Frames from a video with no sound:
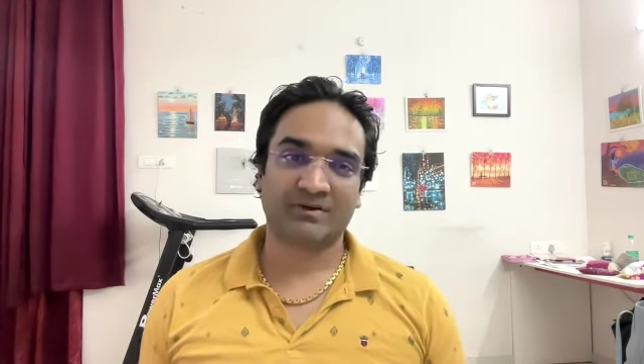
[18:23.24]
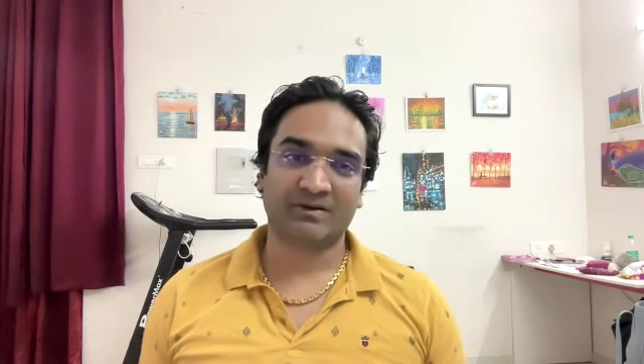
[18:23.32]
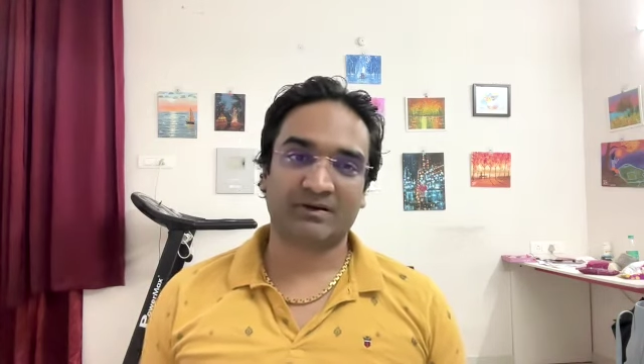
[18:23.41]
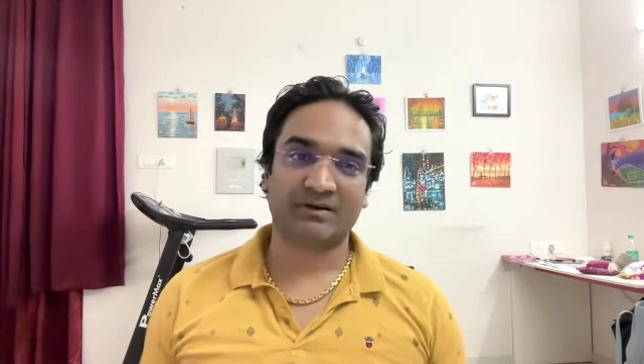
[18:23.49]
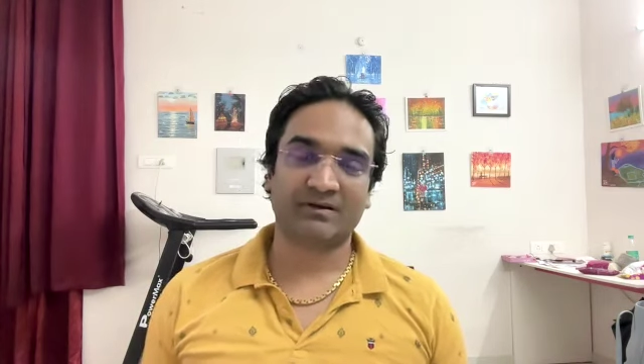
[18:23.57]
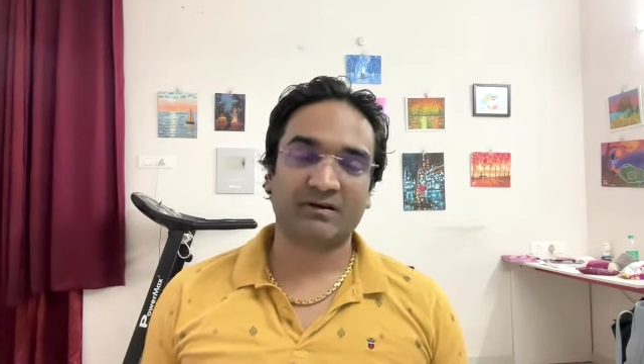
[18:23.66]

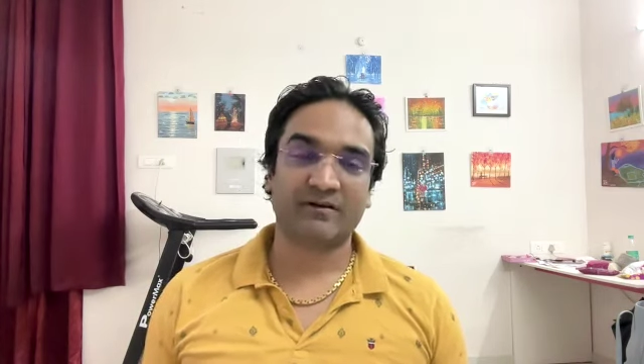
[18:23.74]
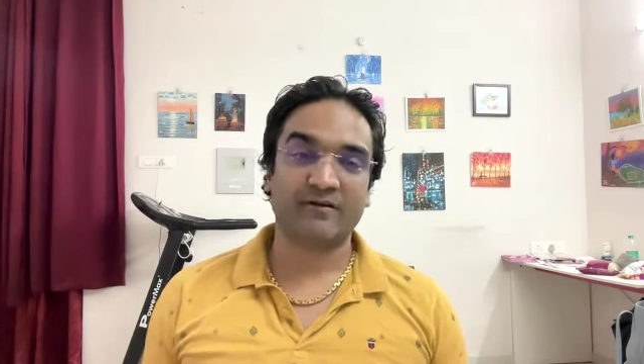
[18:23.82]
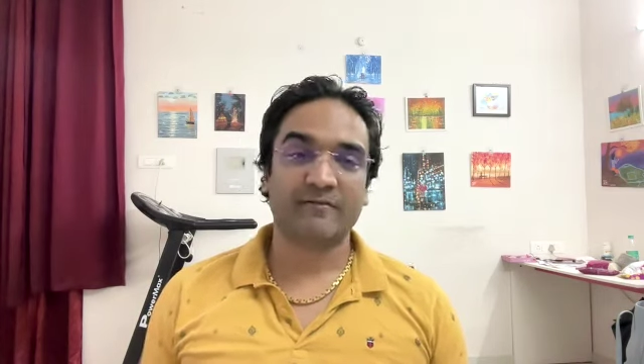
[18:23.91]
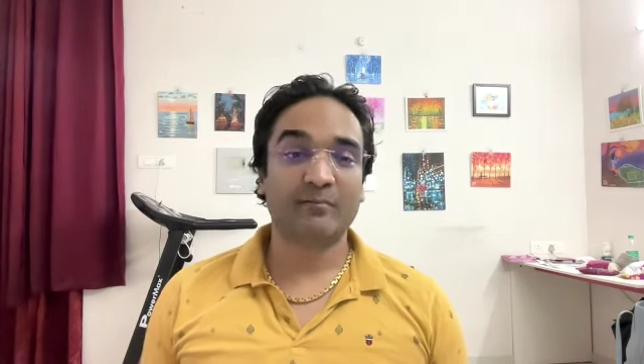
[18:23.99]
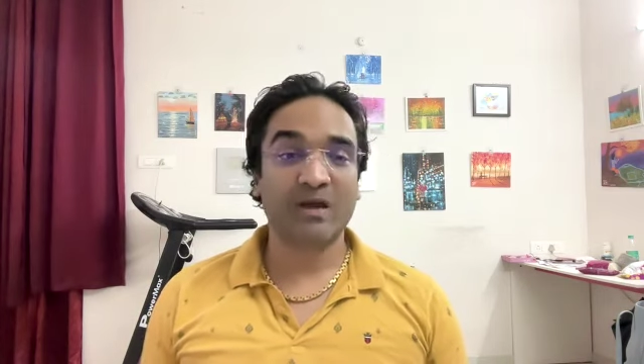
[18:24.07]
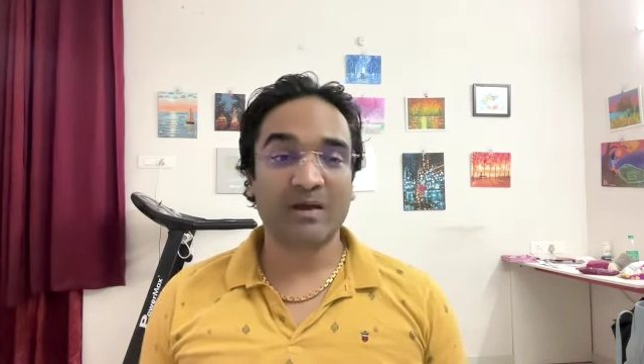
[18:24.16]
right?
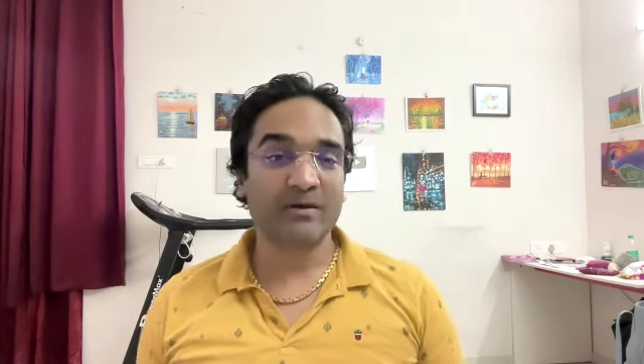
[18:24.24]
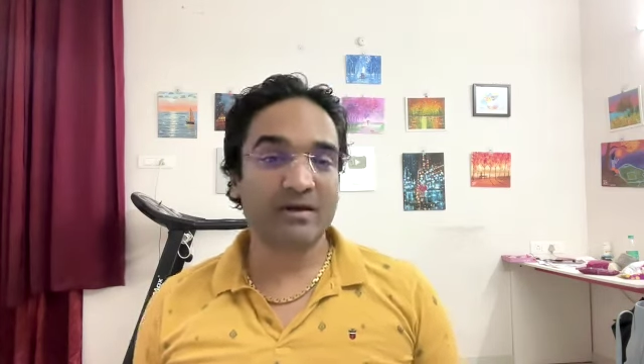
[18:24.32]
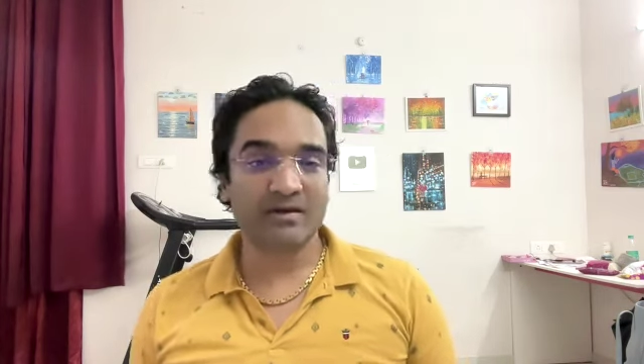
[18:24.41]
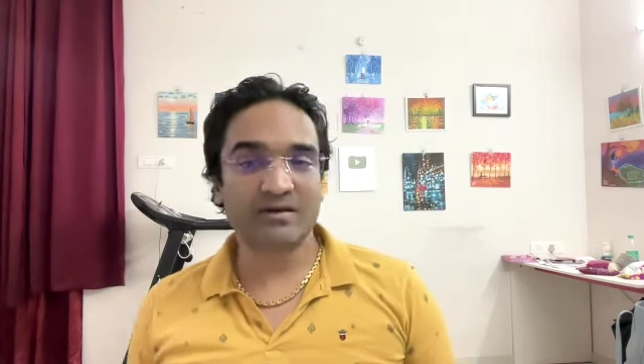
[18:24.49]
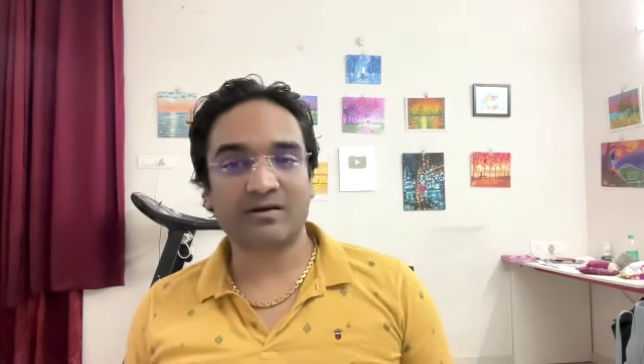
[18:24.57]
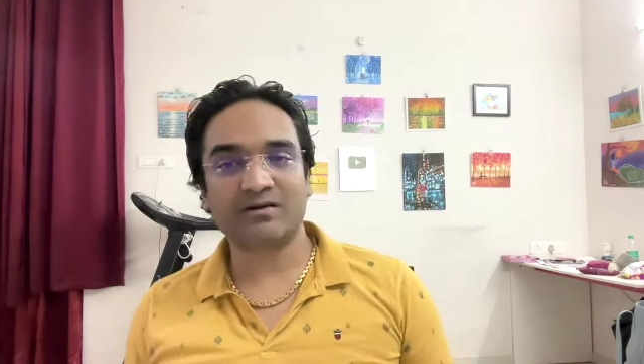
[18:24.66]
Maybe
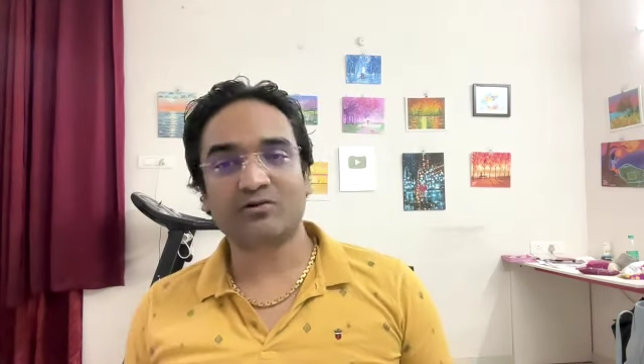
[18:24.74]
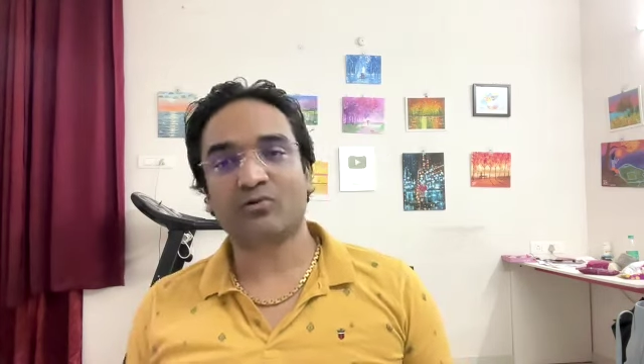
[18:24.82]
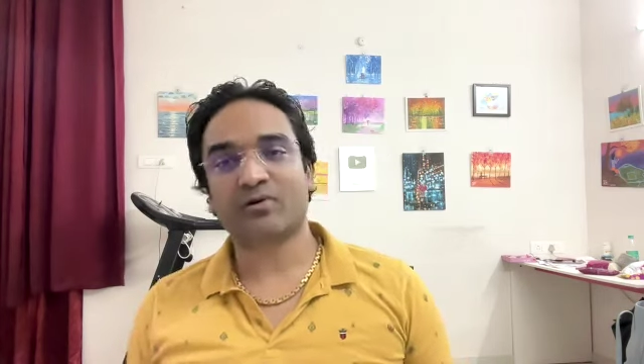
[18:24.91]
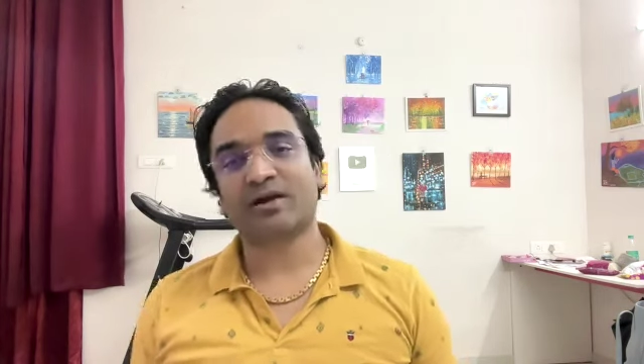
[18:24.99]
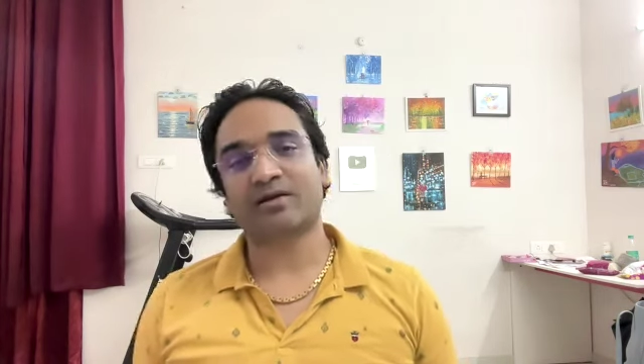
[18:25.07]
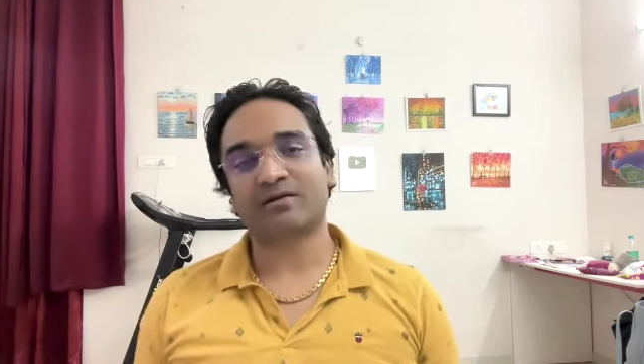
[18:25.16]
here you
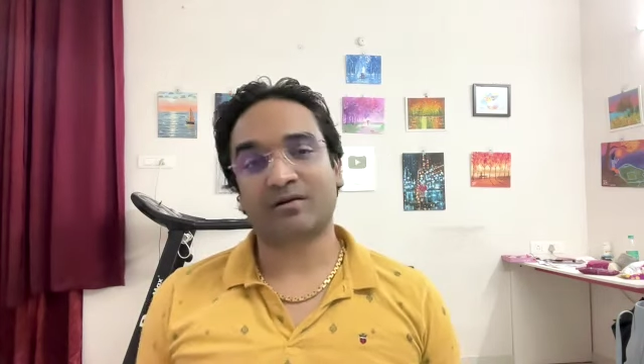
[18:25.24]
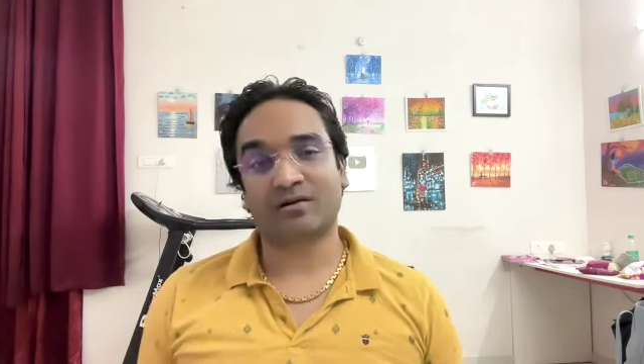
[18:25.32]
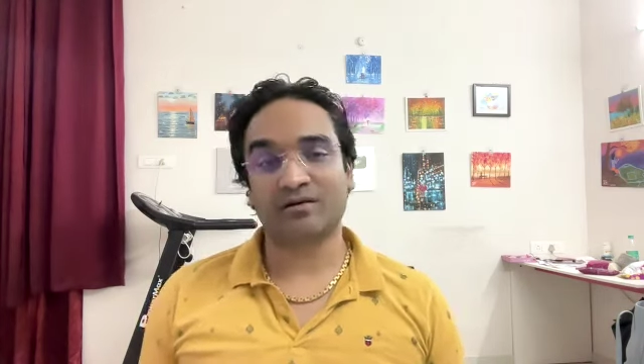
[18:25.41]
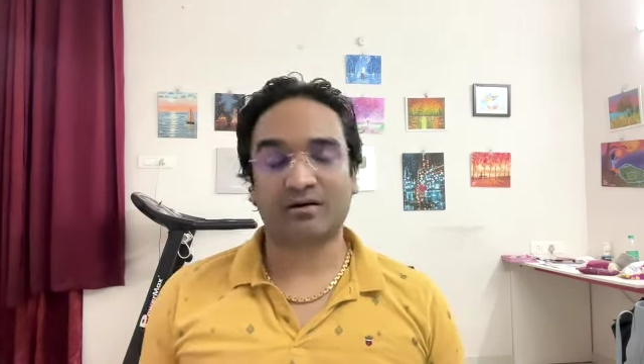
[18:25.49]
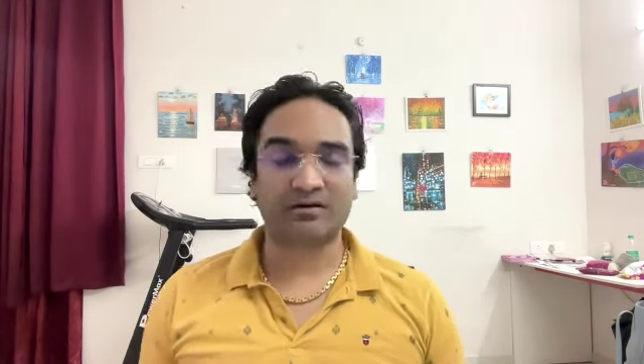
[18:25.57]
can run